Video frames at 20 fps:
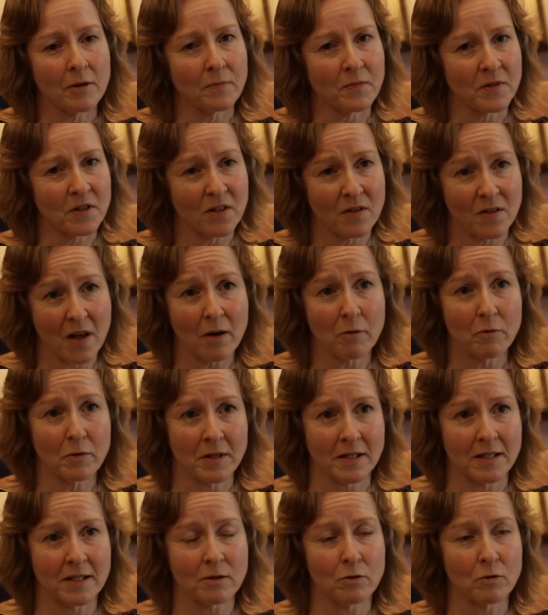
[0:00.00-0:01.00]
So that
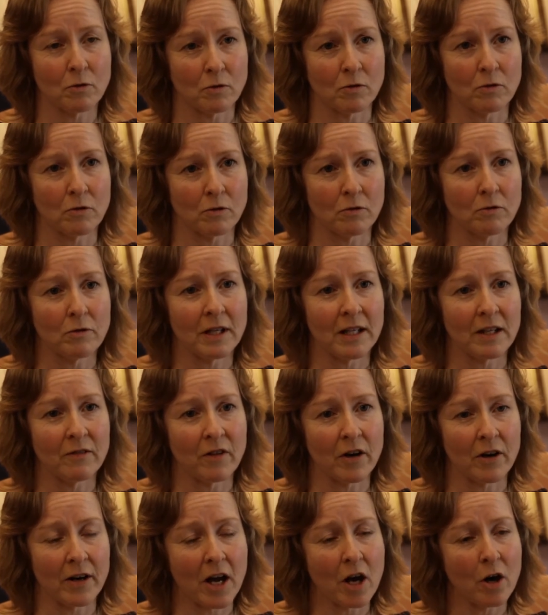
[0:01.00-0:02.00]
was really
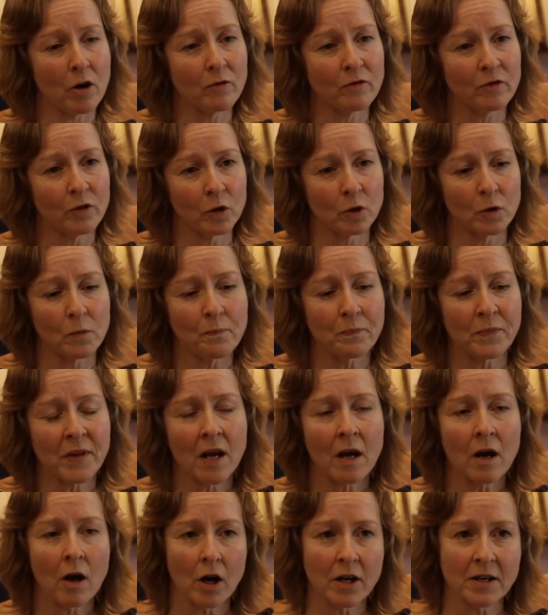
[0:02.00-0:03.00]
very helpful.
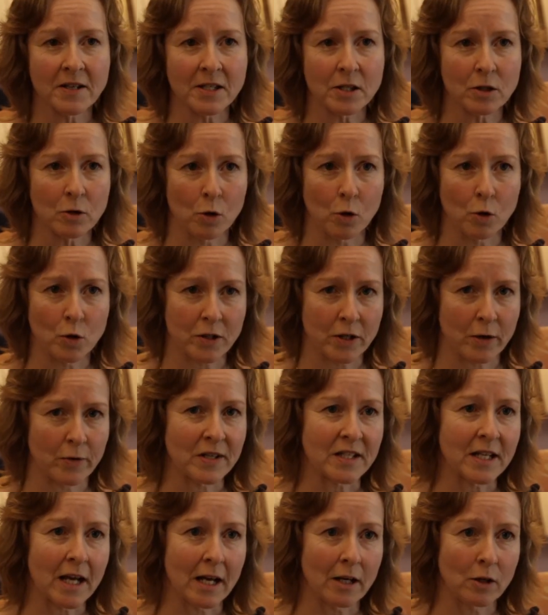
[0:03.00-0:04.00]
I used to also
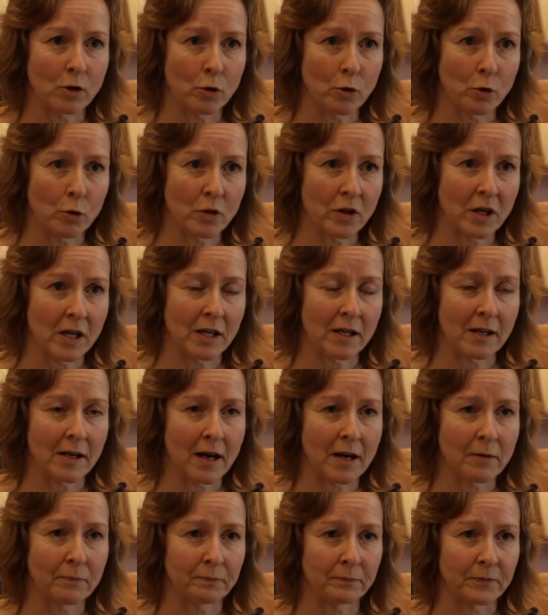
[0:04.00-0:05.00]
attend all
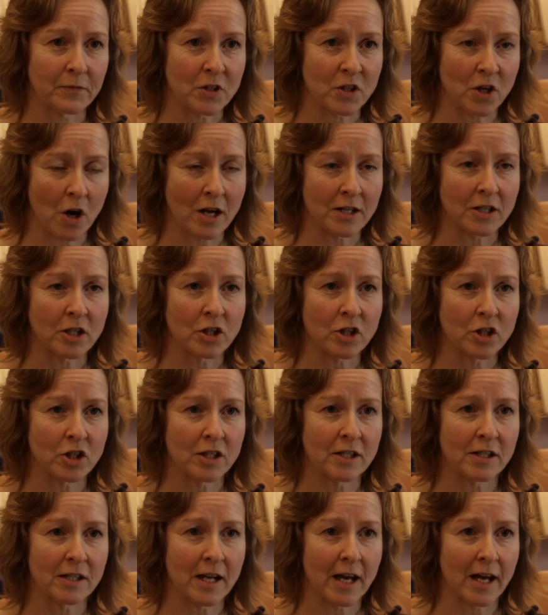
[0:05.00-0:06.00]
the
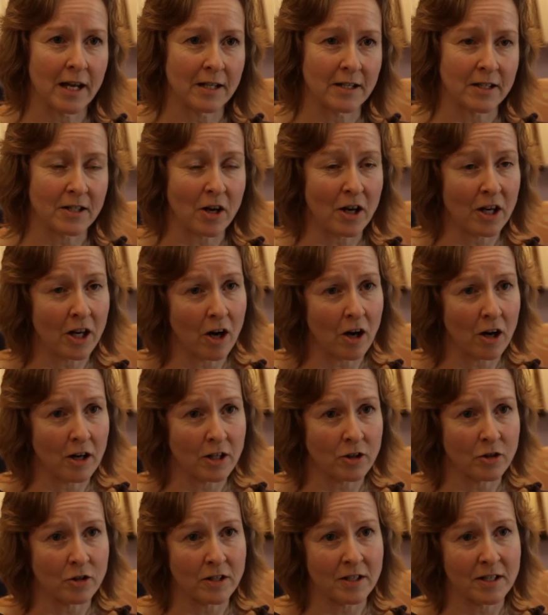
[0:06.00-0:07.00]
dietitian and
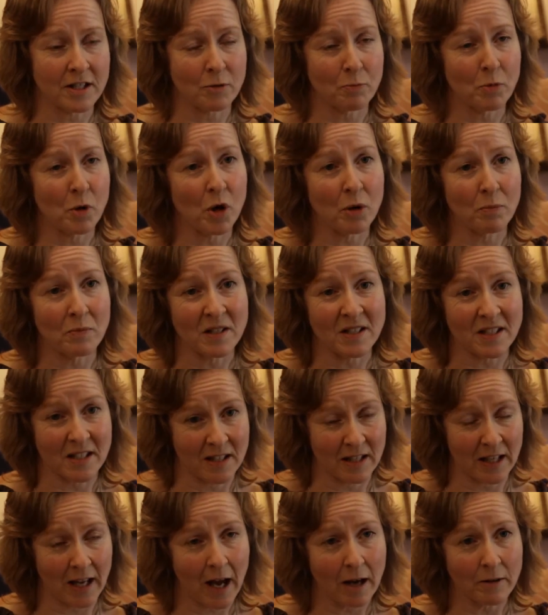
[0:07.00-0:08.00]
psychiatrist appointments and
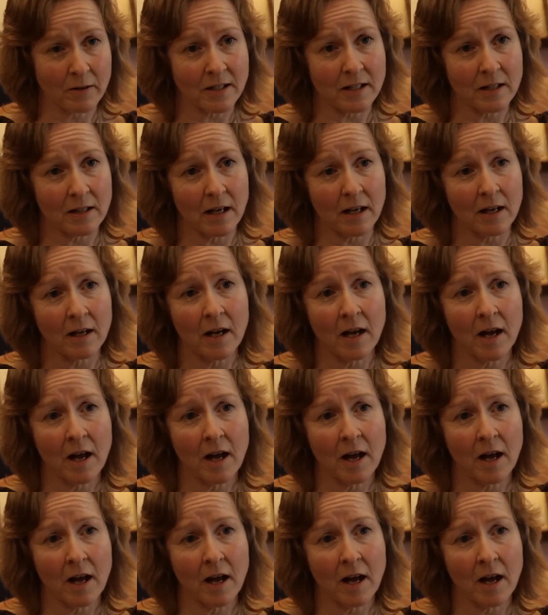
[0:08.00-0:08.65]
the counsellor.